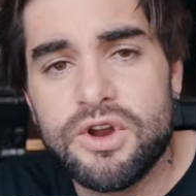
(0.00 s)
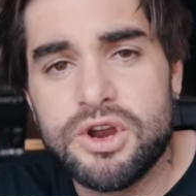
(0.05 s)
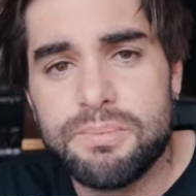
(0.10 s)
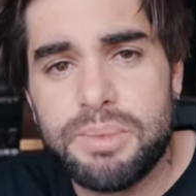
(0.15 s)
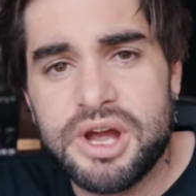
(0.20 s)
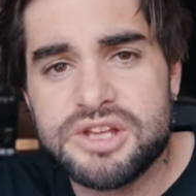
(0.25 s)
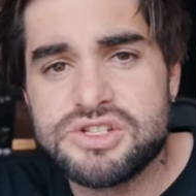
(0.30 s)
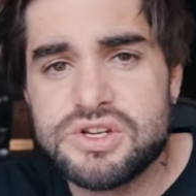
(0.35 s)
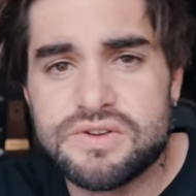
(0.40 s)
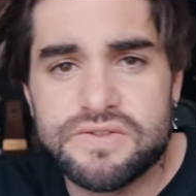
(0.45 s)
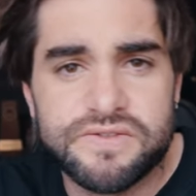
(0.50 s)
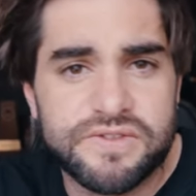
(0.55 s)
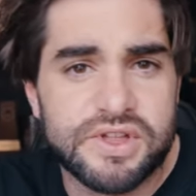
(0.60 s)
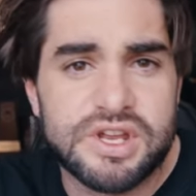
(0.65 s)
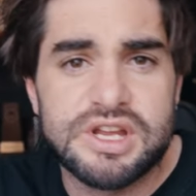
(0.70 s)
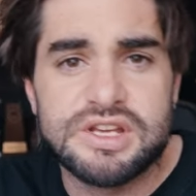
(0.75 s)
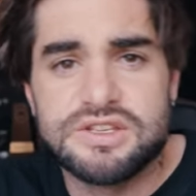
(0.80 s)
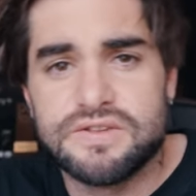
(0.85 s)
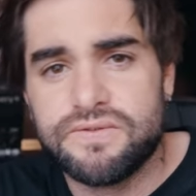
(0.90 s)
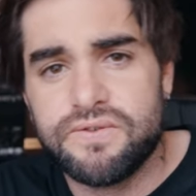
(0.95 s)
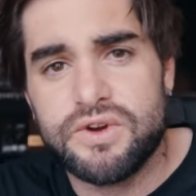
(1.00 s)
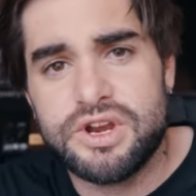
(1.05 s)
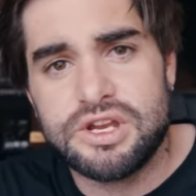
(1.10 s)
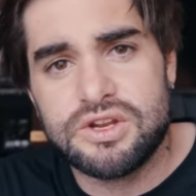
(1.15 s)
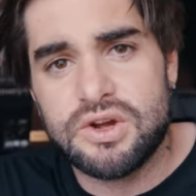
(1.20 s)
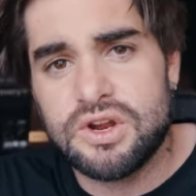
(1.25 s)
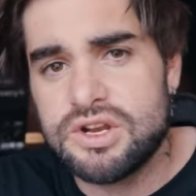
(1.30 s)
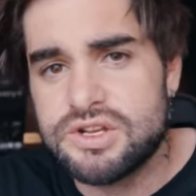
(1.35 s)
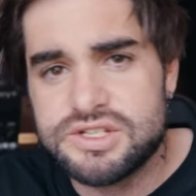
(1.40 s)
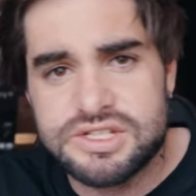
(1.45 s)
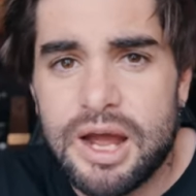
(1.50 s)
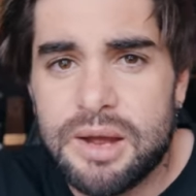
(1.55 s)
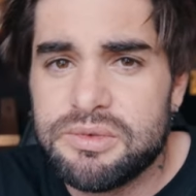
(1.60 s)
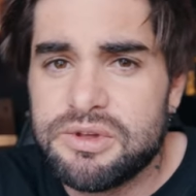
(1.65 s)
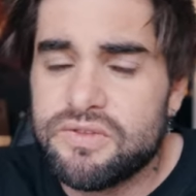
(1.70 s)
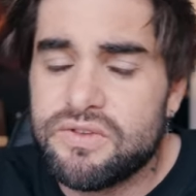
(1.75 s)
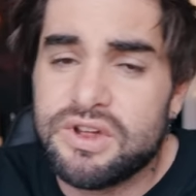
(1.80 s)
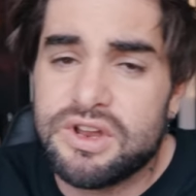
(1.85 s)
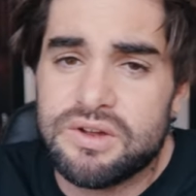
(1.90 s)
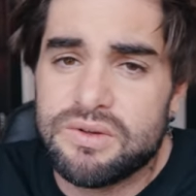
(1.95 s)
on a budget of 30 to $40,
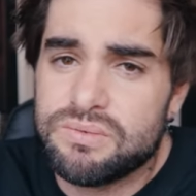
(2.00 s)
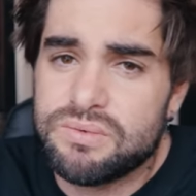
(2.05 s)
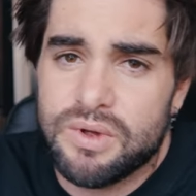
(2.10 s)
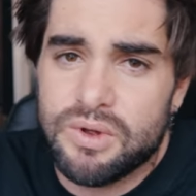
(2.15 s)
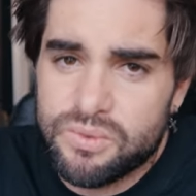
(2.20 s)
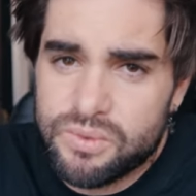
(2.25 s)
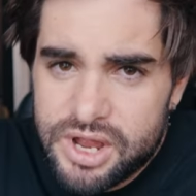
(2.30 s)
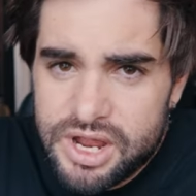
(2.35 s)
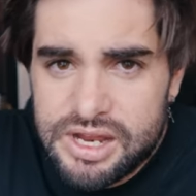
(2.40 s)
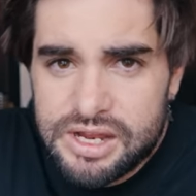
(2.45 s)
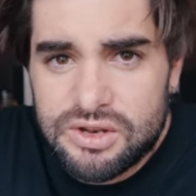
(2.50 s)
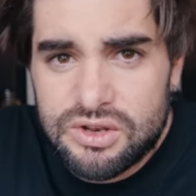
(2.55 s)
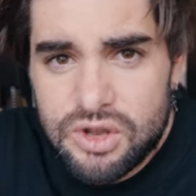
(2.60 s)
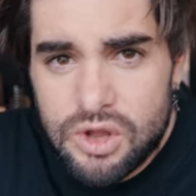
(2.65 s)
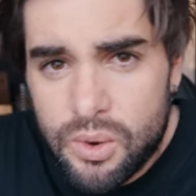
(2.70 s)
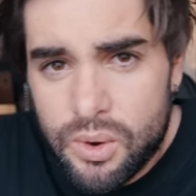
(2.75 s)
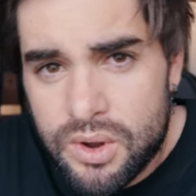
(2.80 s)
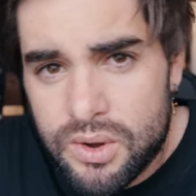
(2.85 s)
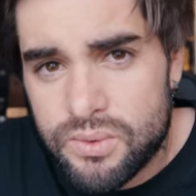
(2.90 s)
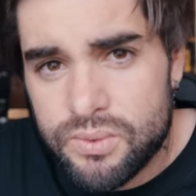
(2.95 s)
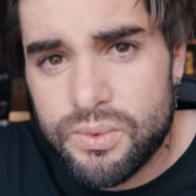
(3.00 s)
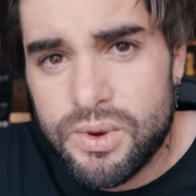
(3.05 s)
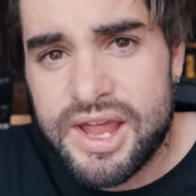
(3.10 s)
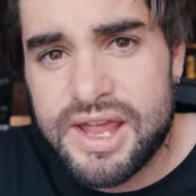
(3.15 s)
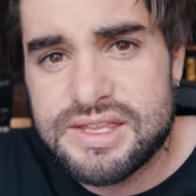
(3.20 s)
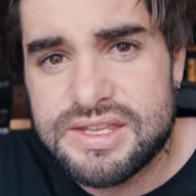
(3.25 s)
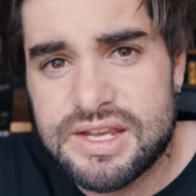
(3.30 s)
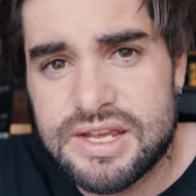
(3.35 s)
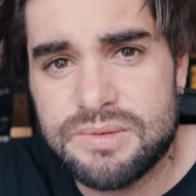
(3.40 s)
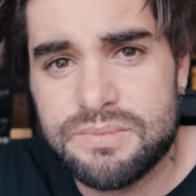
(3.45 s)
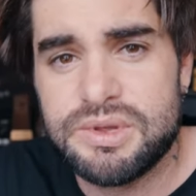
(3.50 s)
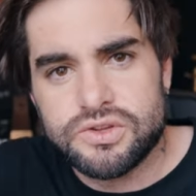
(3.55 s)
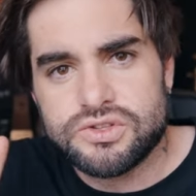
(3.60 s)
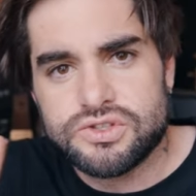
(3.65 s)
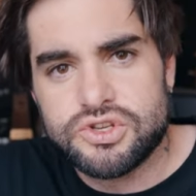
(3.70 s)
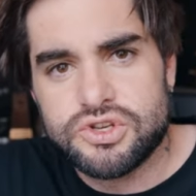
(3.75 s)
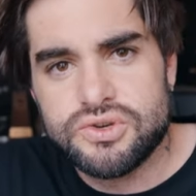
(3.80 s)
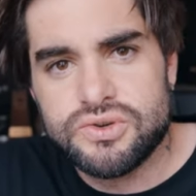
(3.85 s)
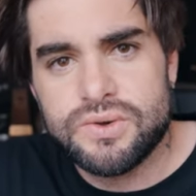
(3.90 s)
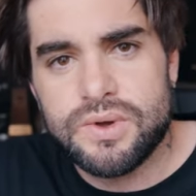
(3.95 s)
I'm giving it a, a really lower rating,
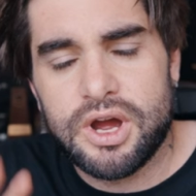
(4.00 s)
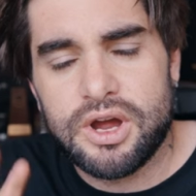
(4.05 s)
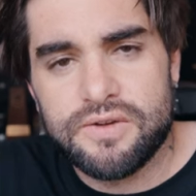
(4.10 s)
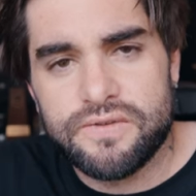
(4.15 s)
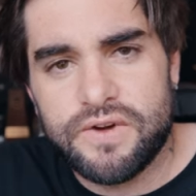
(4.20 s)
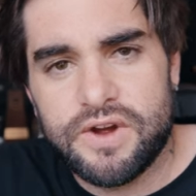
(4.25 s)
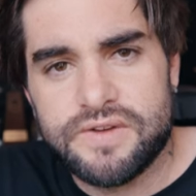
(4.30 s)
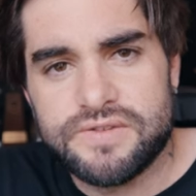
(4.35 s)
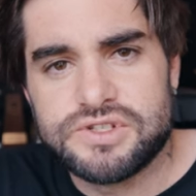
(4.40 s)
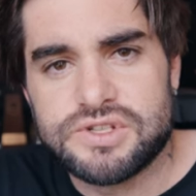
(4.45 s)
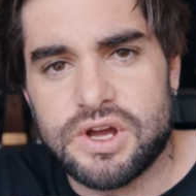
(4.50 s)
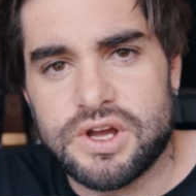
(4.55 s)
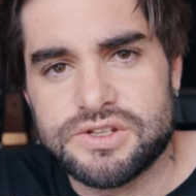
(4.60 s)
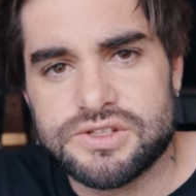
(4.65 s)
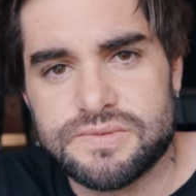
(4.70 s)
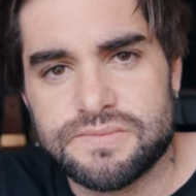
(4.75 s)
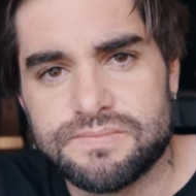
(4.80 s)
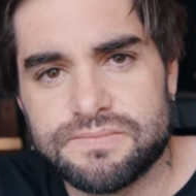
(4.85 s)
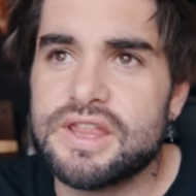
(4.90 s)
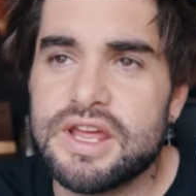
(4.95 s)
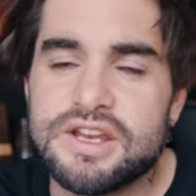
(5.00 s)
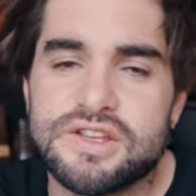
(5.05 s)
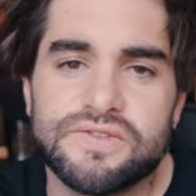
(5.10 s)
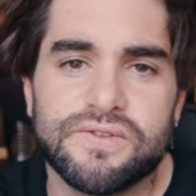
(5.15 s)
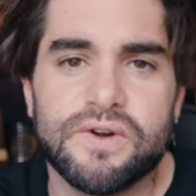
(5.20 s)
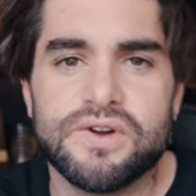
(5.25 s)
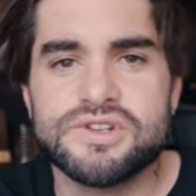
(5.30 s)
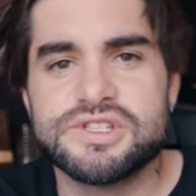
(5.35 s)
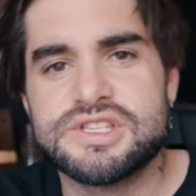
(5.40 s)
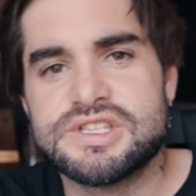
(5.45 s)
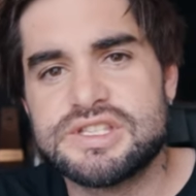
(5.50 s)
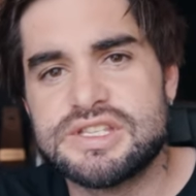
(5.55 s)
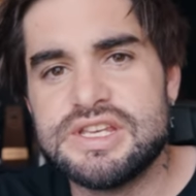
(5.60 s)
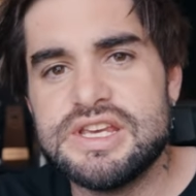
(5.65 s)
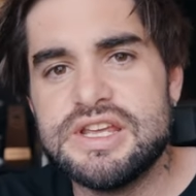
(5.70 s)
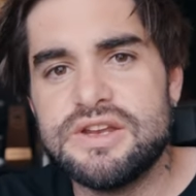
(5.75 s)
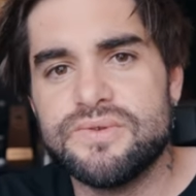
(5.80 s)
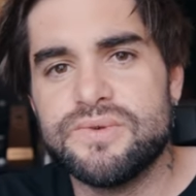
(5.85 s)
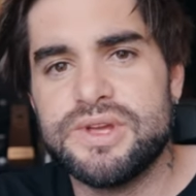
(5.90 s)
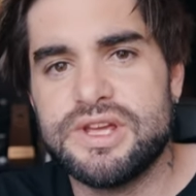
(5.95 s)
two out of five stars. And then as far as the
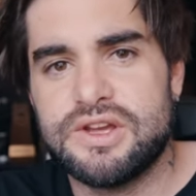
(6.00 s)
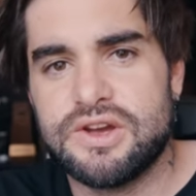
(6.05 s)
scenery